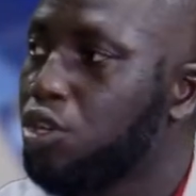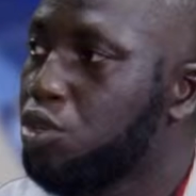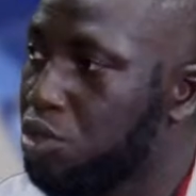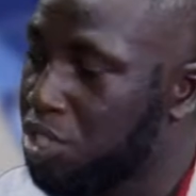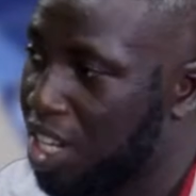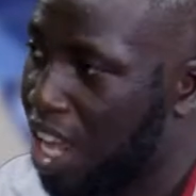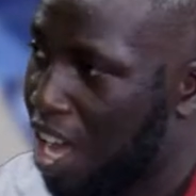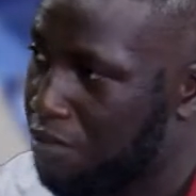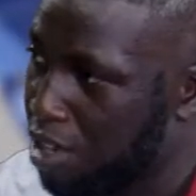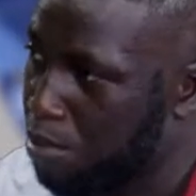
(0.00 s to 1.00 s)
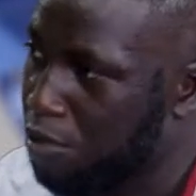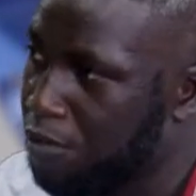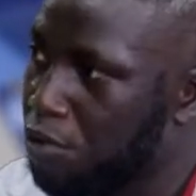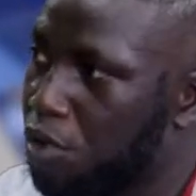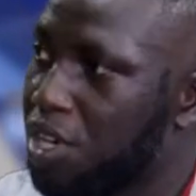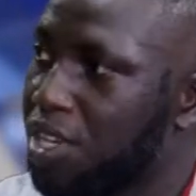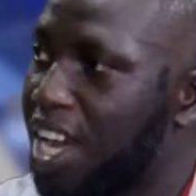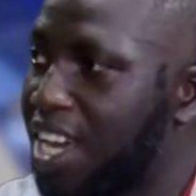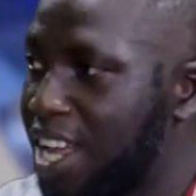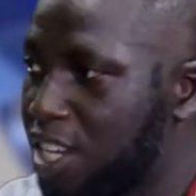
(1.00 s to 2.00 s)
those that are available for work
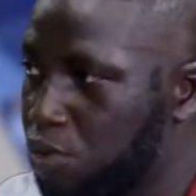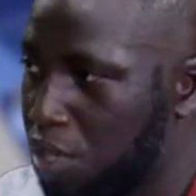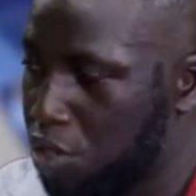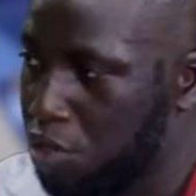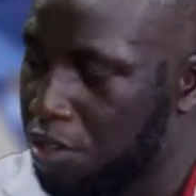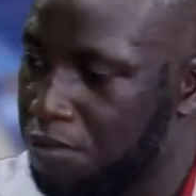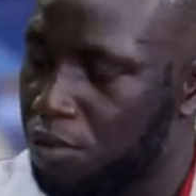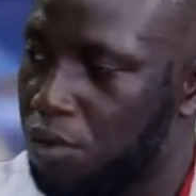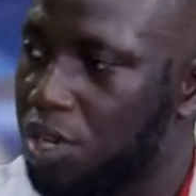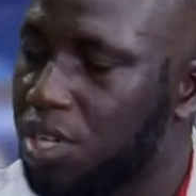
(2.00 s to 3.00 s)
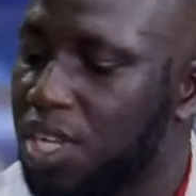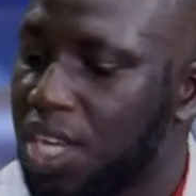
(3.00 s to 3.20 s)
and actually looking for work,